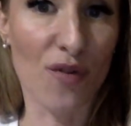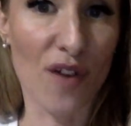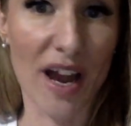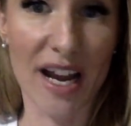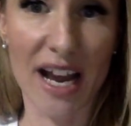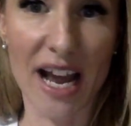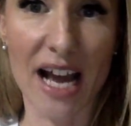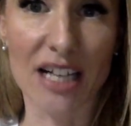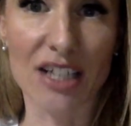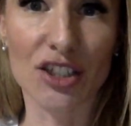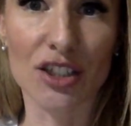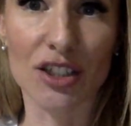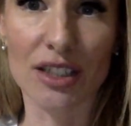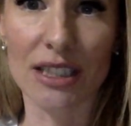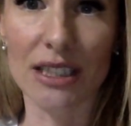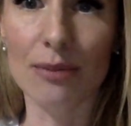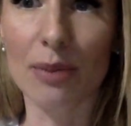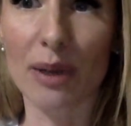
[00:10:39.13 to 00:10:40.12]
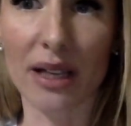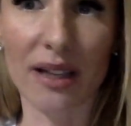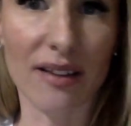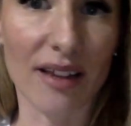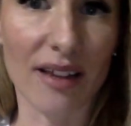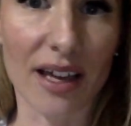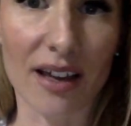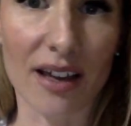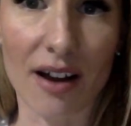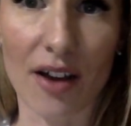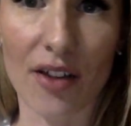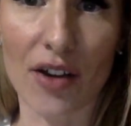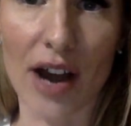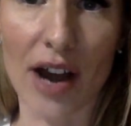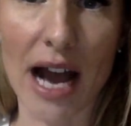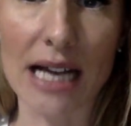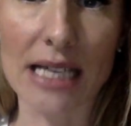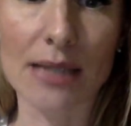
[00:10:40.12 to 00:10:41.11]
financially, but like in other
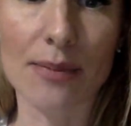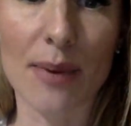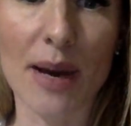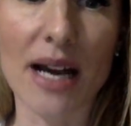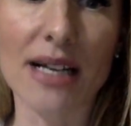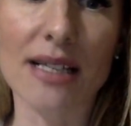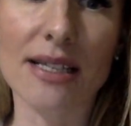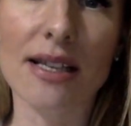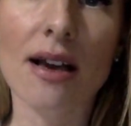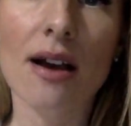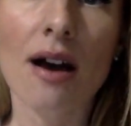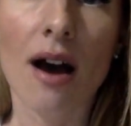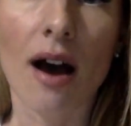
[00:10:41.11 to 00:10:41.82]
aspects,